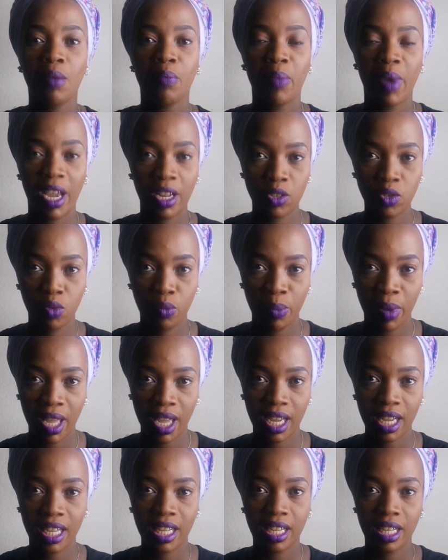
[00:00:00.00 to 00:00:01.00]
back to
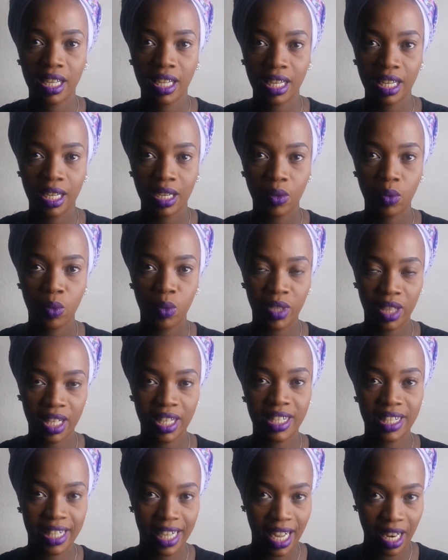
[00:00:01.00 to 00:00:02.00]
back
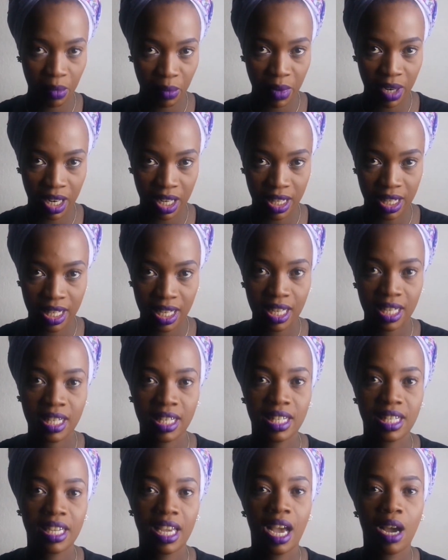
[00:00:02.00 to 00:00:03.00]
within 10 minutes and
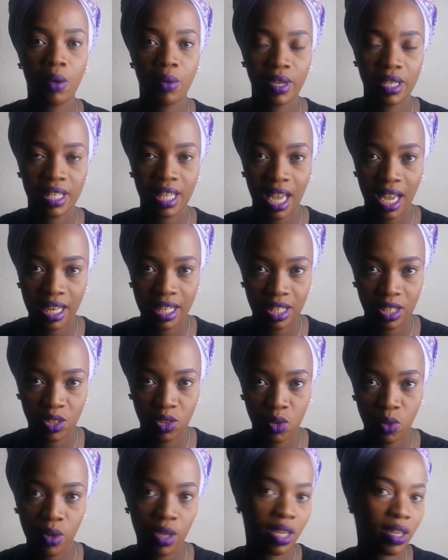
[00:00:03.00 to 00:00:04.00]
see how his heart is
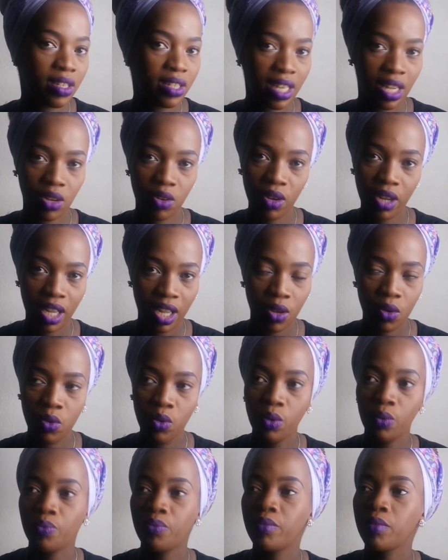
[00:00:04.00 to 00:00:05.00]
doing. I was like, okay,
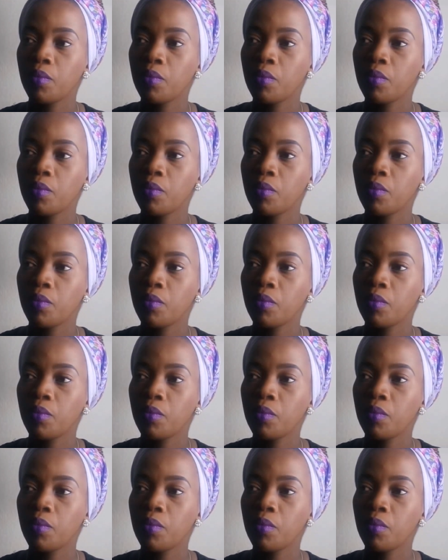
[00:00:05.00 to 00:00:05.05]
cool.